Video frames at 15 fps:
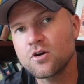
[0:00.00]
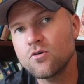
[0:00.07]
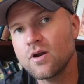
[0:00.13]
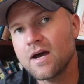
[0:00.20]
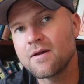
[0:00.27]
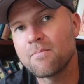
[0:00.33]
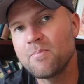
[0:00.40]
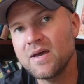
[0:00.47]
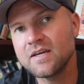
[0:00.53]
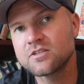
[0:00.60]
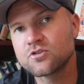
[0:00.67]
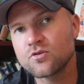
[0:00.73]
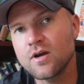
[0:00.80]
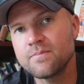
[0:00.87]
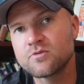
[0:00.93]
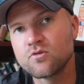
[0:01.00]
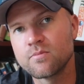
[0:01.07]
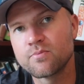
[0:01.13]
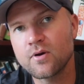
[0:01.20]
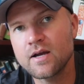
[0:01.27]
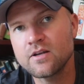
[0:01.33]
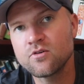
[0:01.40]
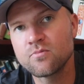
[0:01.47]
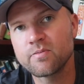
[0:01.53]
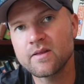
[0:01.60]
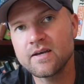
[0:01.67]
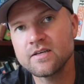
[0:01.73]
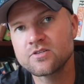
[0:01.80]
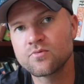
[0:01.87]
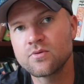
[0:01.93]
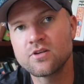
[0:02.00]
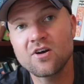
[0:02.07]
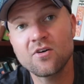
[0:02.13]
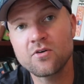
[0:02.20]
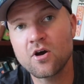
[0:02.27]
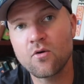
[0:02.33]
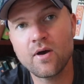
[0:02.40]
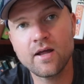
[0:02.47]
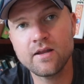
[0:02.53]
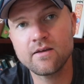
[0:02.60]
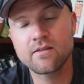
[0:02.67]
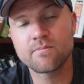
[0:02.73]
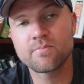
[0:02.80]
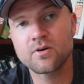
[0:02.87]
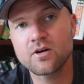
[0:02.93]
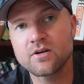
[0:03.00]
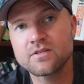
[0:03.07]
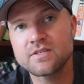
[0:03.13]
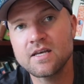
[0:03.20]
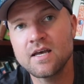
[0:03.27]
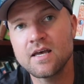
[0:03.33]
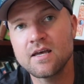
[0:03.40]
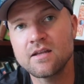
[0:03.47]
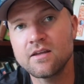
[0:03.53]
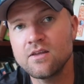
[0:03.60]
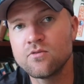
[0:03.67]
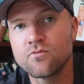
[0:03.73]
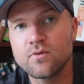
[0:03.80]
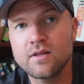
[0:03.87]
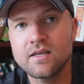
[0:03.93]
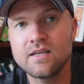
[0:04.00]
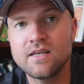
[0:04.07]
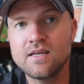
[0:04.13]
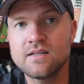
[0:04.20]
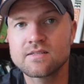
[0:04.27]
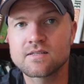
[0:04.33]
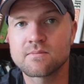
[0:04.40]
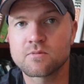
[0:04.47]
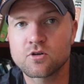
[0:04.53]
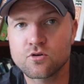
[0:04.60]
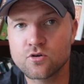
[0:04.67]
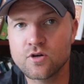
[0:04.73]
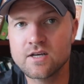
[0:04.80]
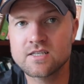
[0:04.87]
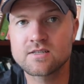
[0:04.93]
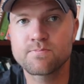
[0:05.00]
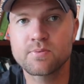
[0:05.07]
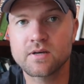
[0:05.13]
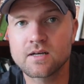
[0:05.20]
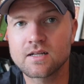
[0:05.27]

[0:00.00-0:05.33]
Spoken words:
you're going on a big trip to a brand new place where you don't know any of the birds and you really need some crisp,